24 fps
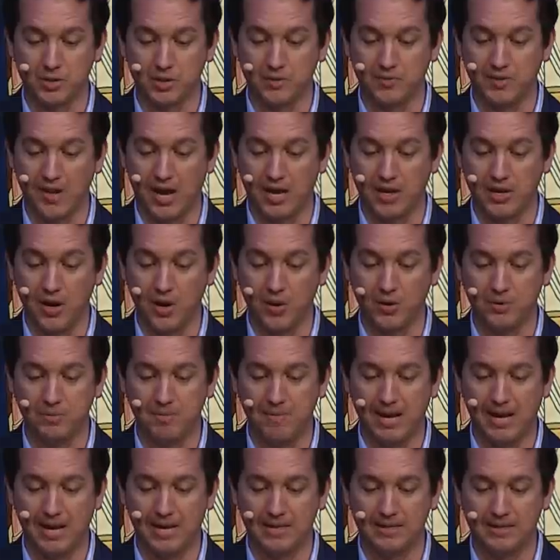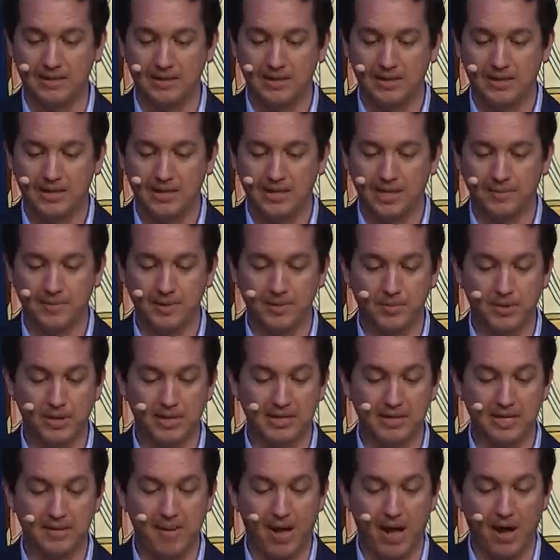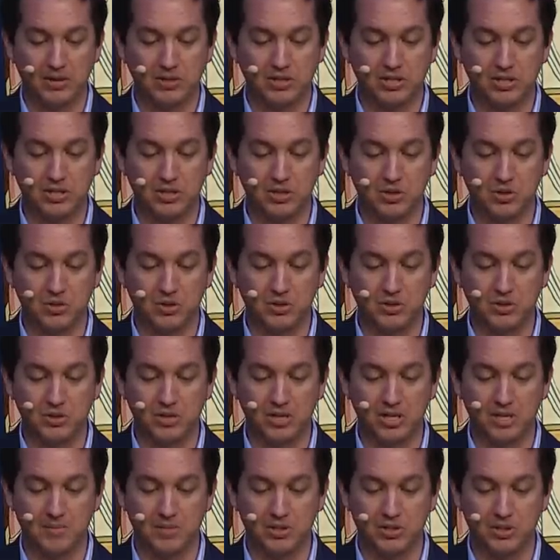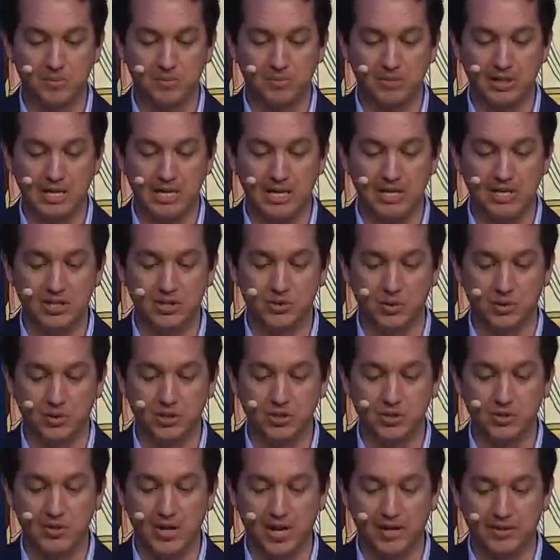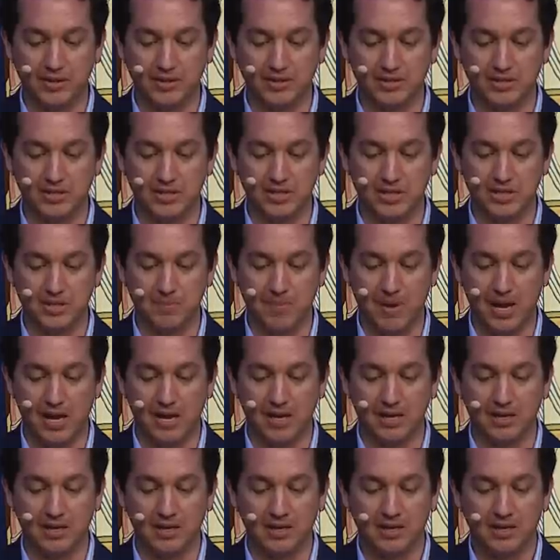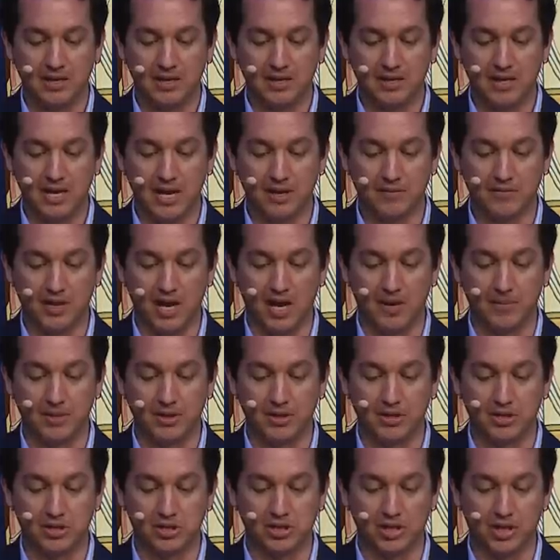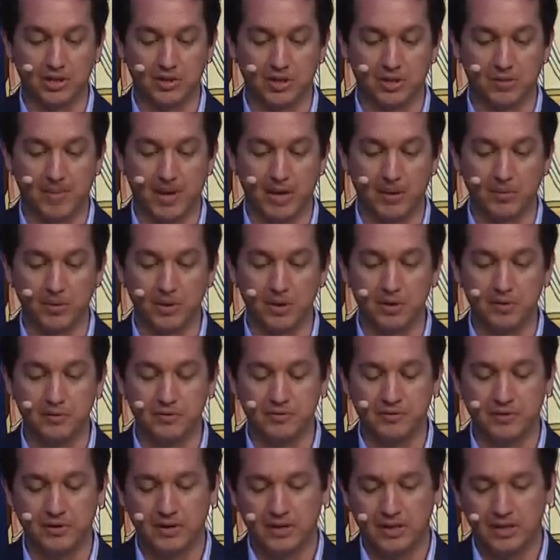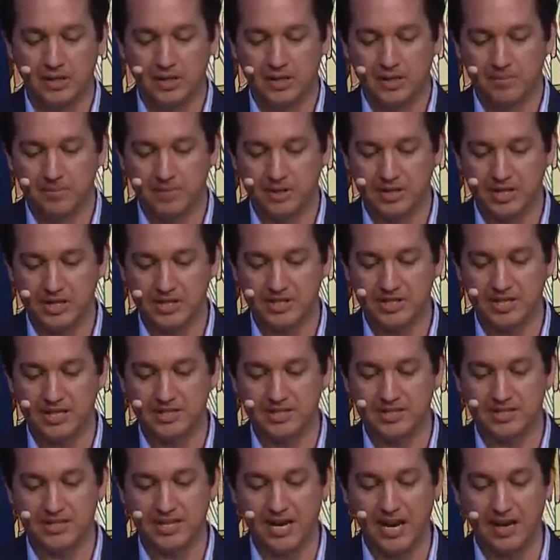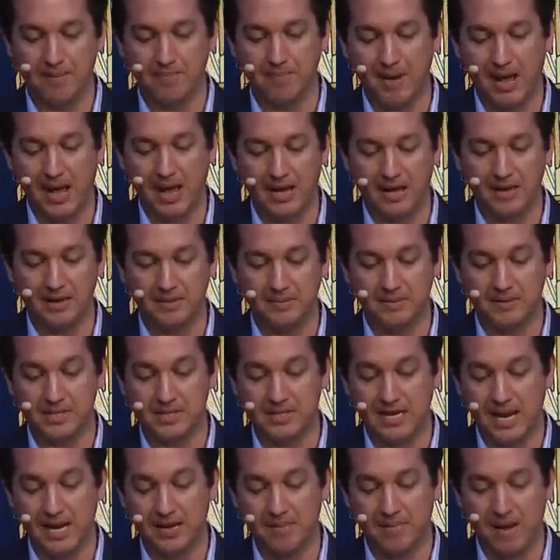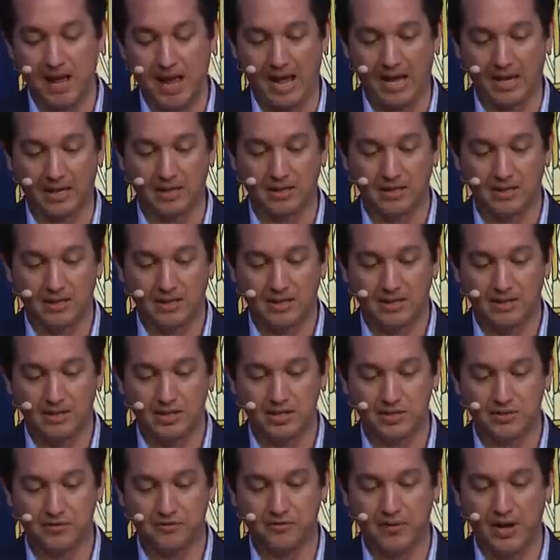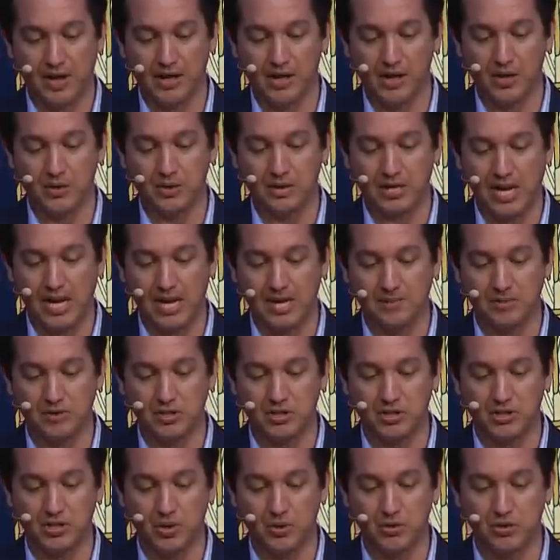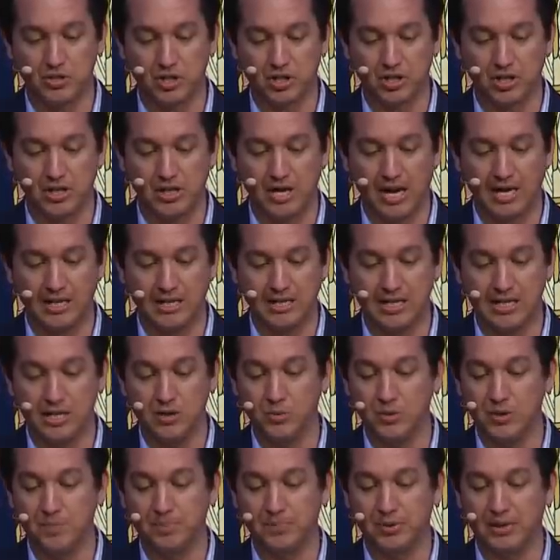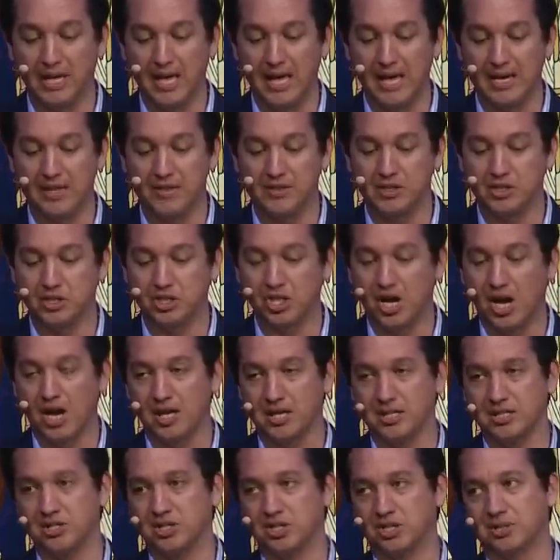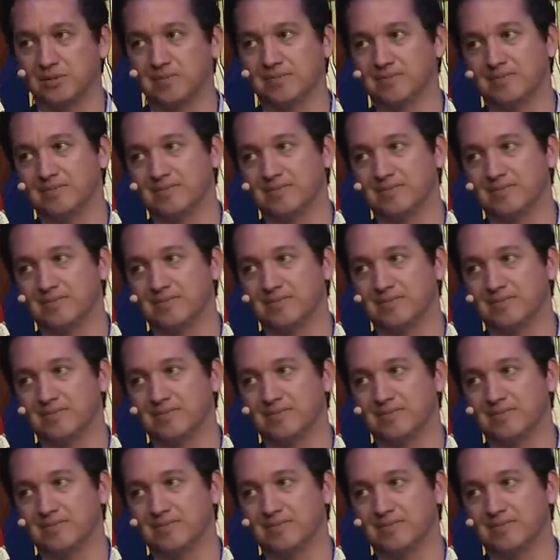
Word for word: who have not known man. Let me bring them out to you and do to them as you please. Only do nothing to these men. They have come under the shelter of my roof. But they said, Stand back, stand back. This fellow came to sojourn and he would play the judge.